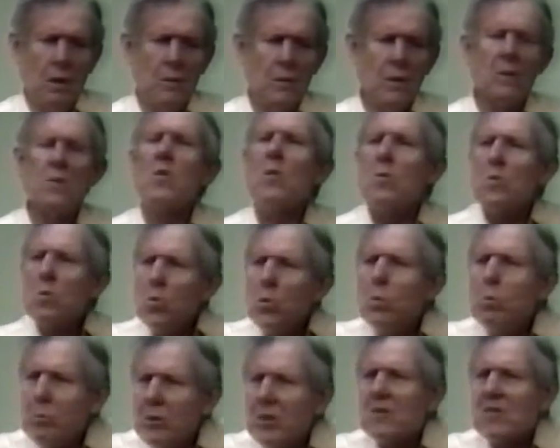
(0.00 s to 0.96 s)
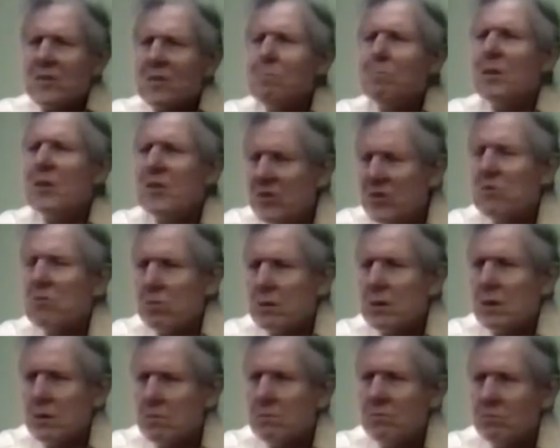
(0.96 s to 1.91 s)
the numinous
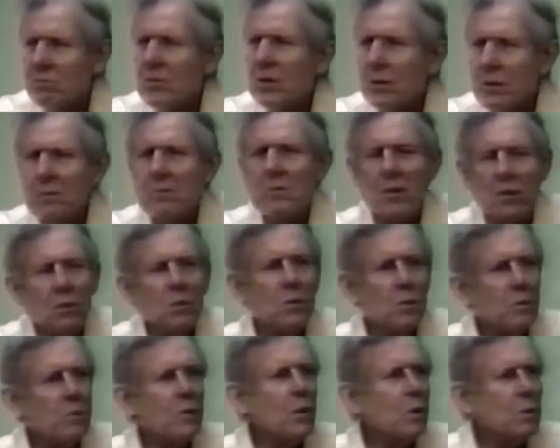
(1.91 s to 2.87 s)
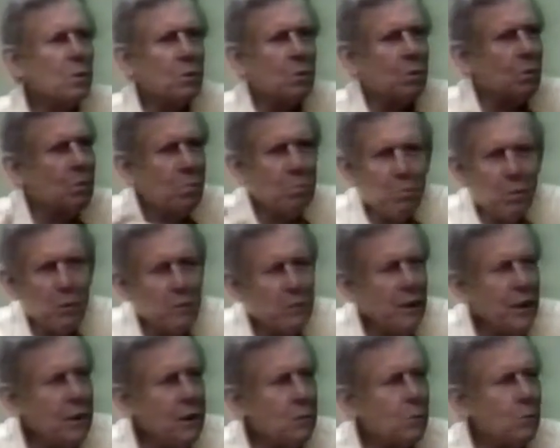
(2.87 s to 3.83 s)
mystery of the universe
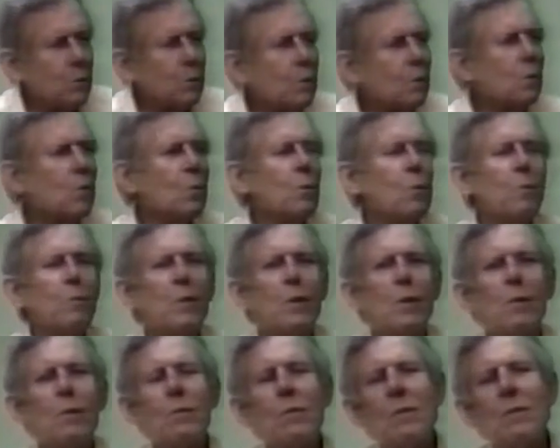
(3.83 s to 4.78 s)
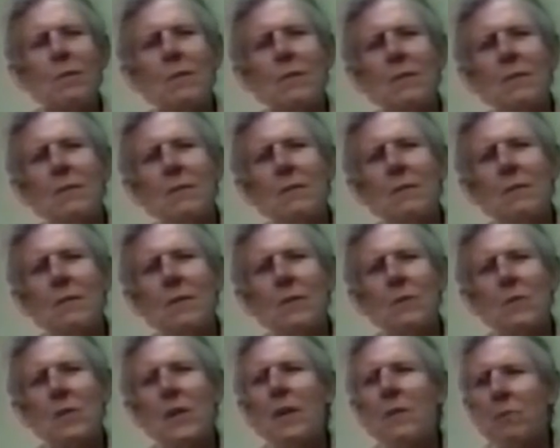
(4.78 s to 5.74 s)
pervades the universe and
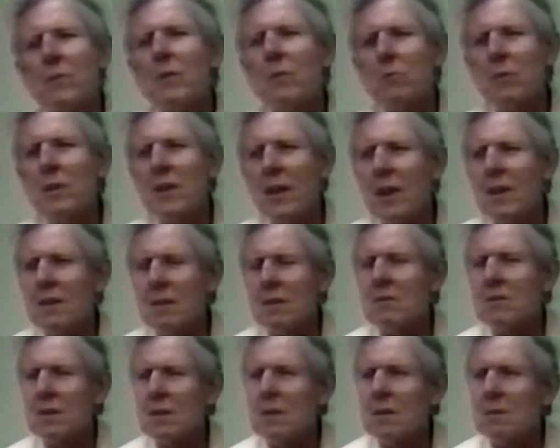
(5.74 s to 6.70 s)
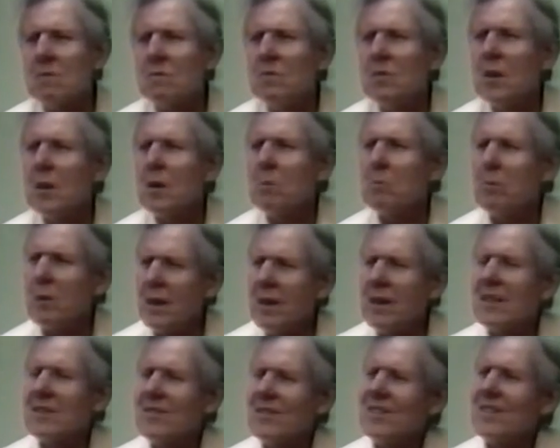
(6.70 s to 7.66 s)
its every reality.
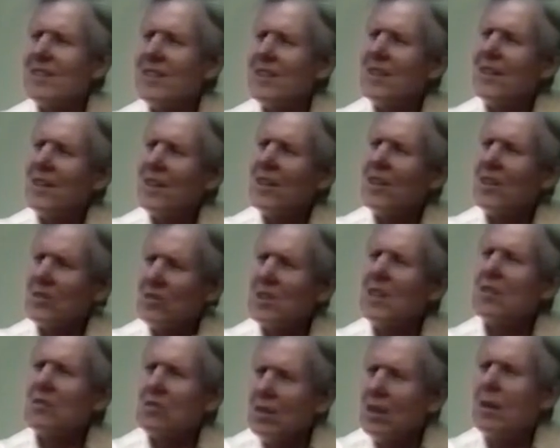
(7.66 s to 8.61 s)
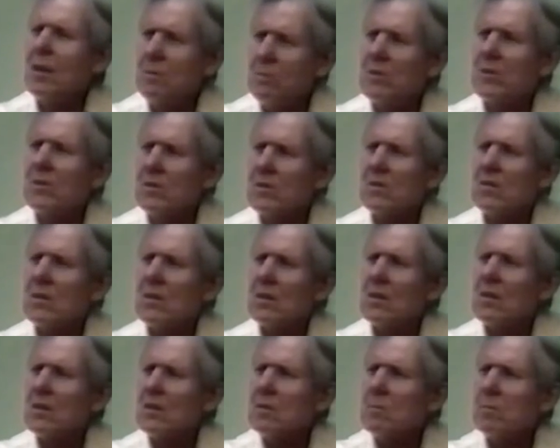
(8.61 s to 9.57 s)
But St. Thomas
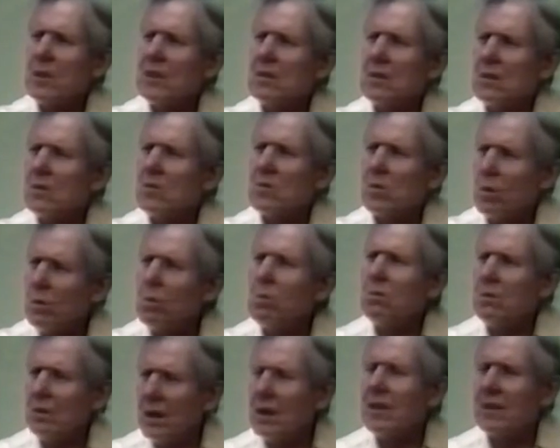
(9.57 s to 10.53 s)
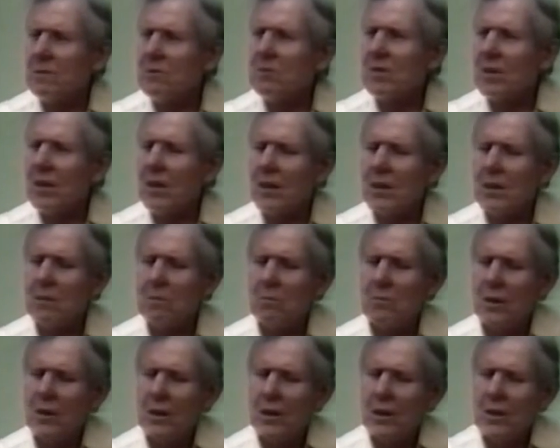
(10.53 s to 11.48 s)
spent his whole
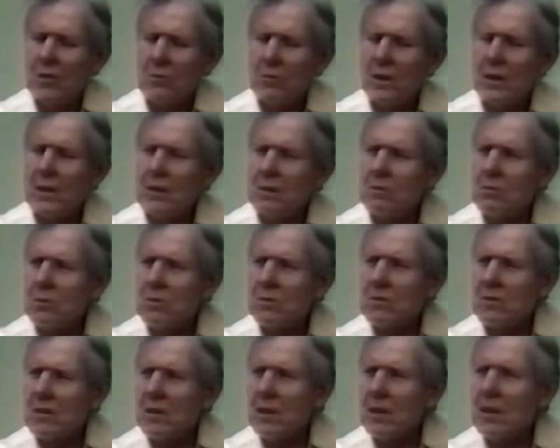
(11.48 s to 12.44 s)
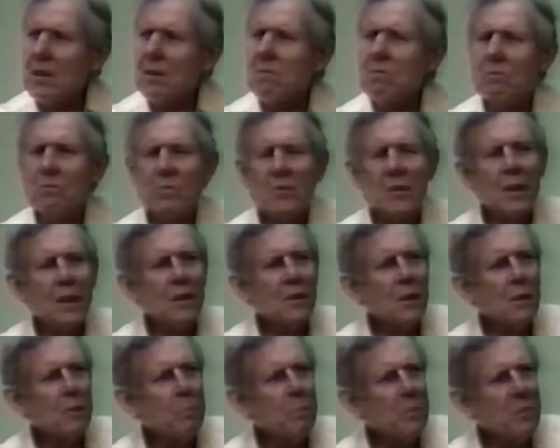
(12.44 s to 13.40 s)
lifetime trying to say
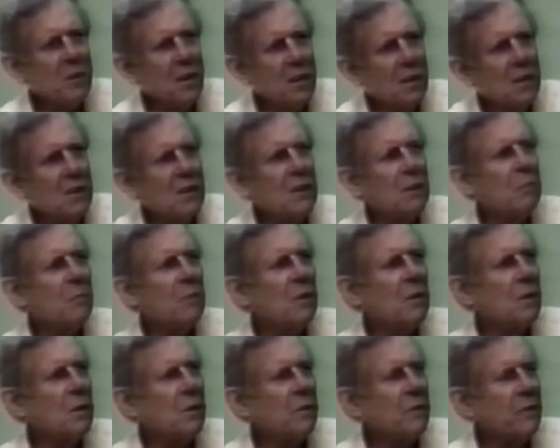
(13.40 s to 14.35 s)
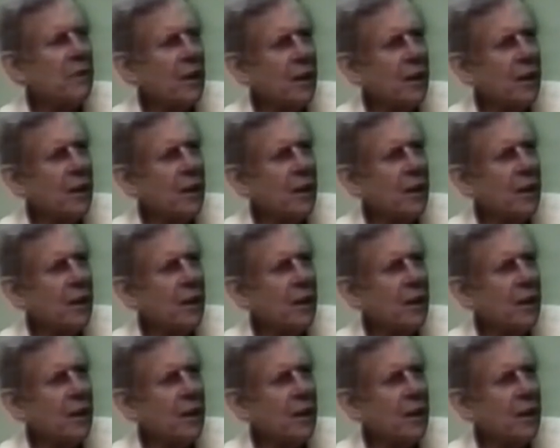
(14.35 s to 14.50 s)
that the principle of